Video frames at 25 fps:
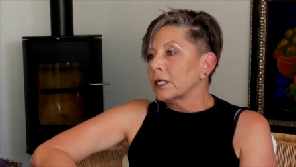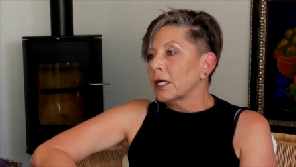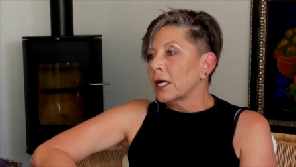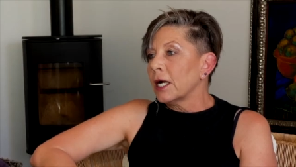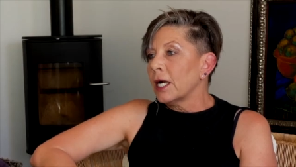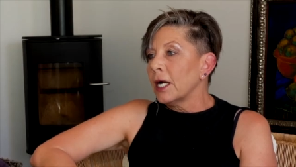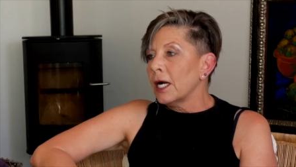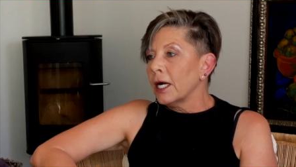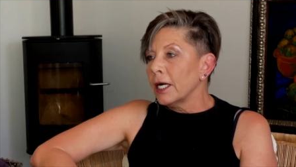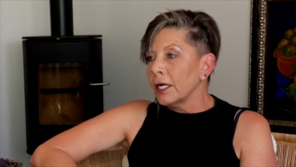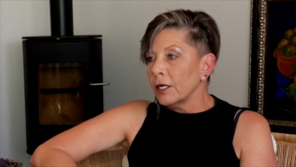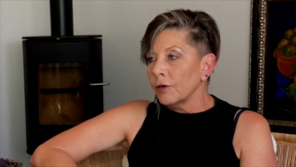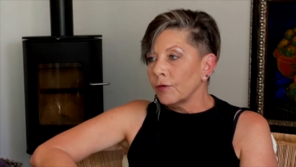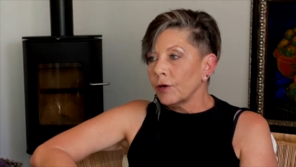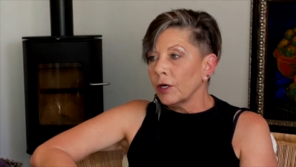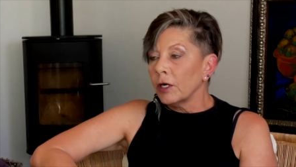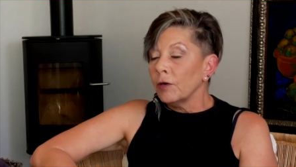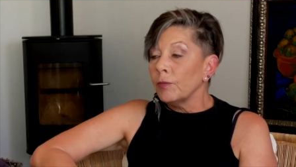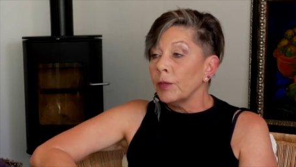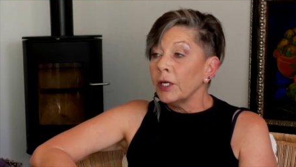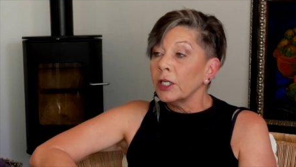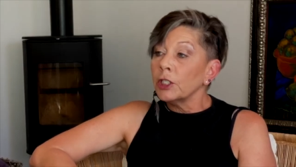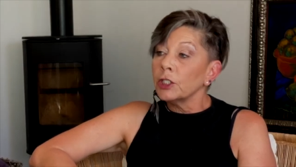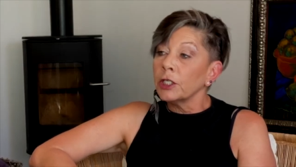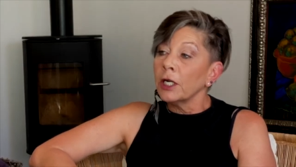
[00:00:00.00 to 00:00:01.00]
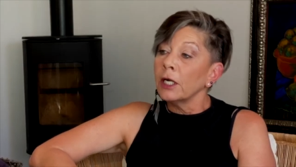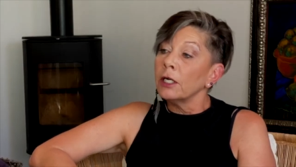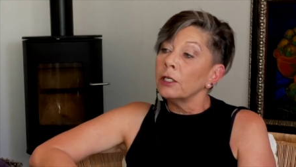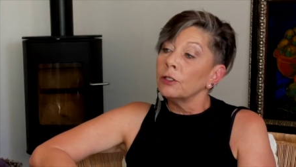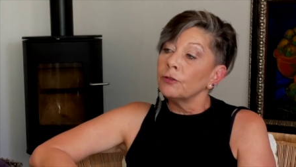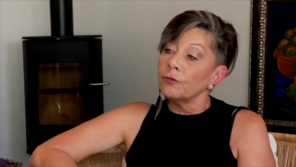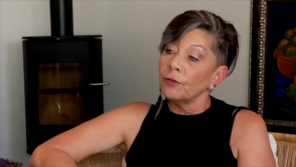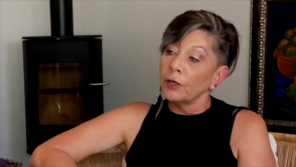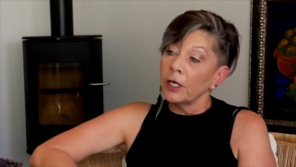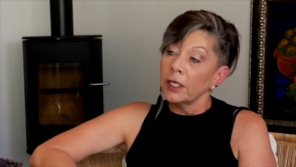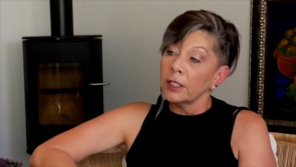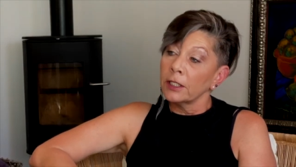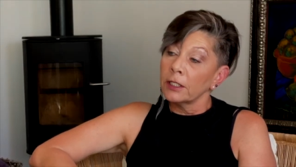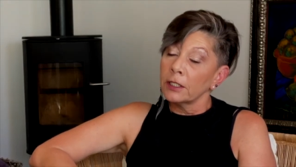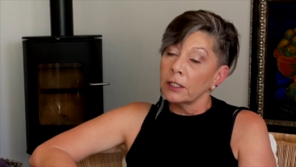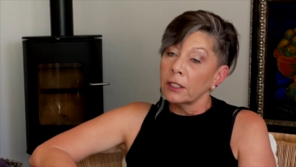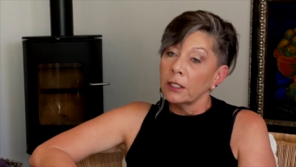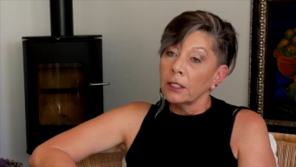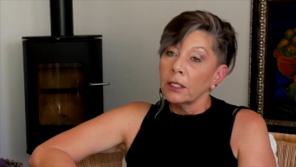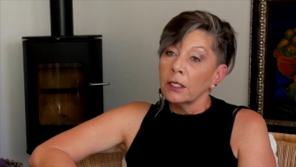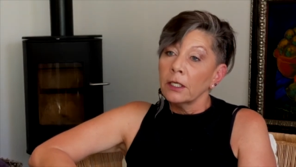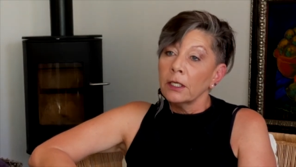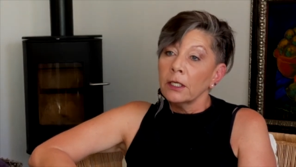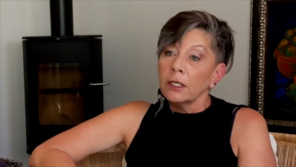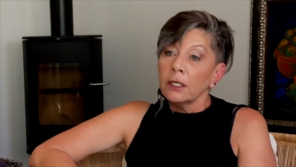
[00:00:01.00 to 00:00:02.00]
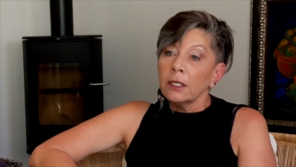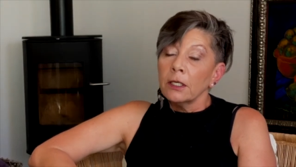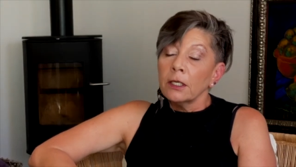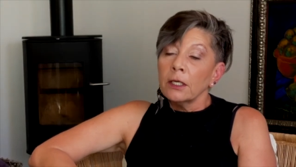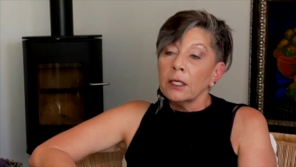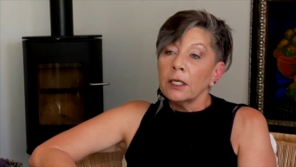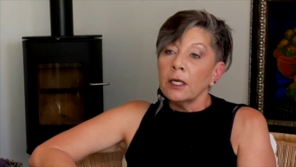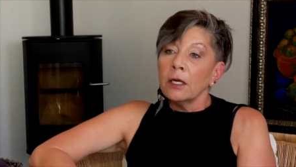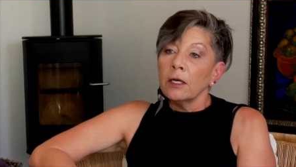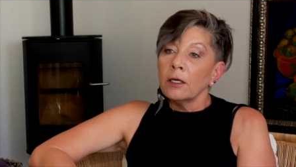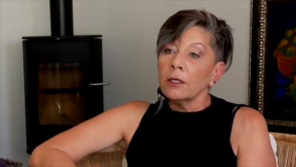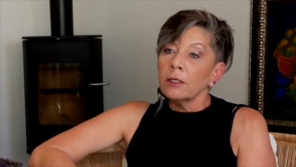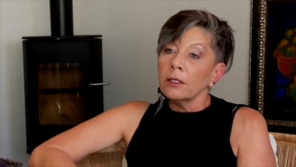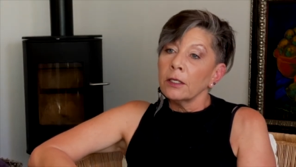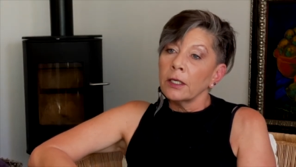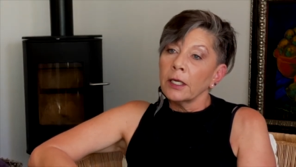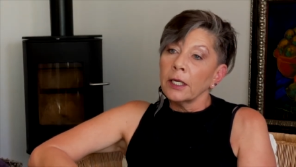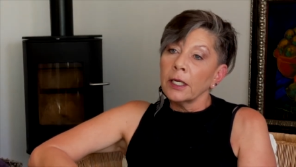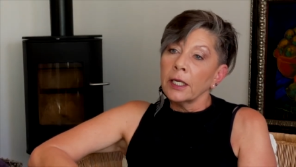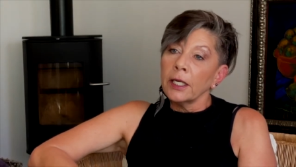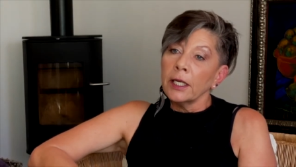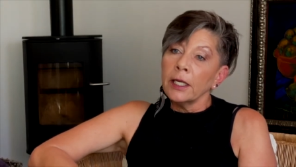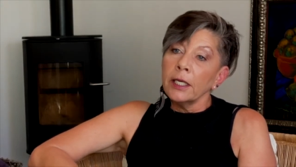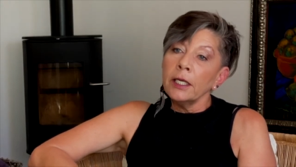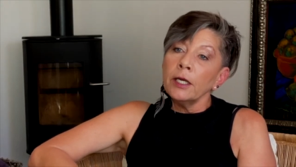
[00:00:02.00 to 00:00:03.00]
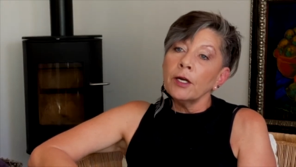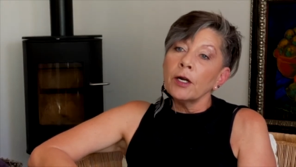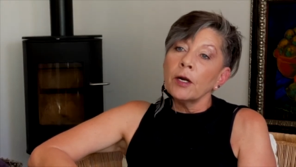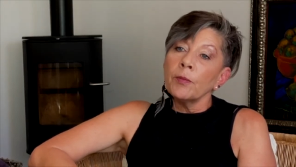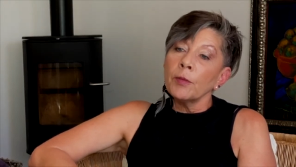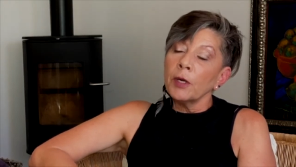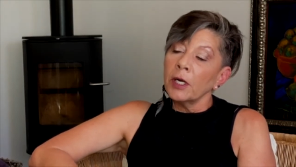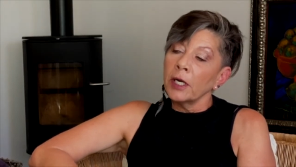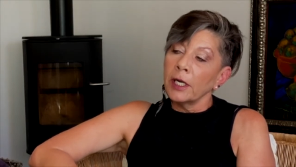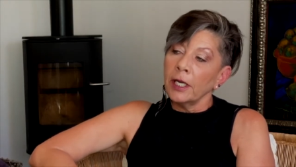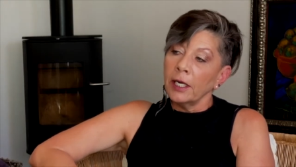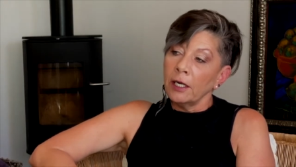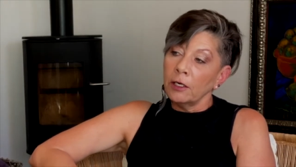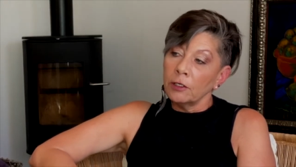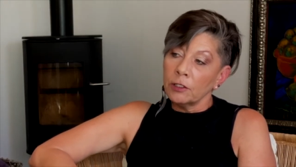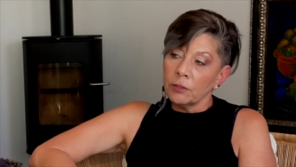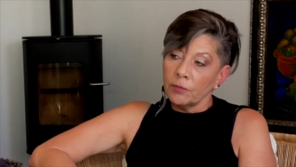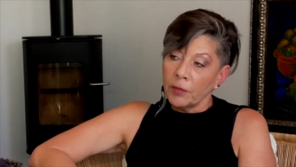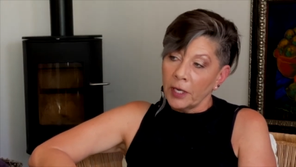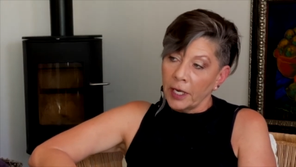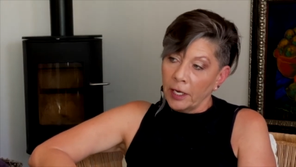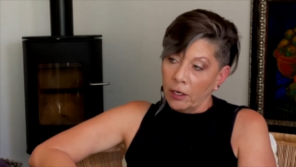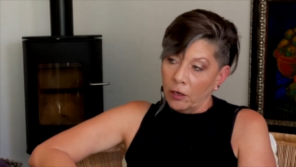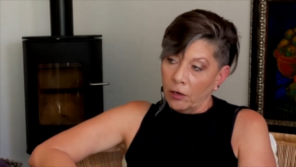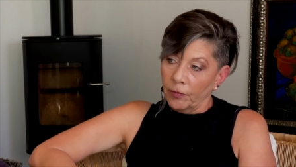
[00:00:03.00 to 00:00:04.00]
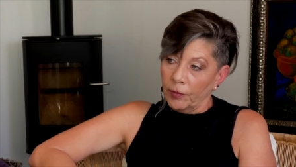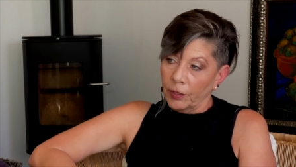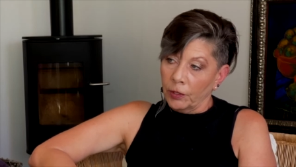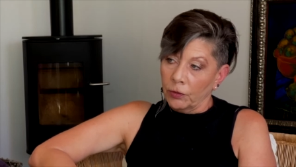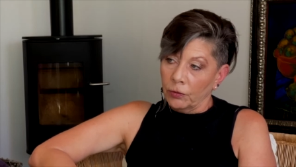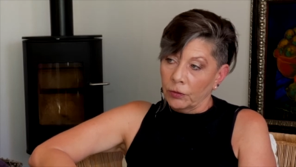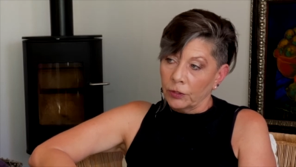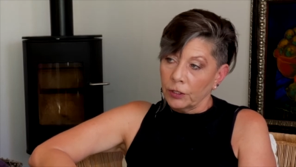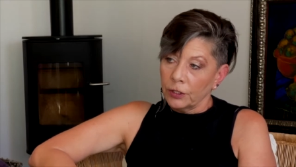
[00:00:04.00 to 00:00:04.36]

is kind of going to be a challenge for us. Now, here I'm going to get into my hobby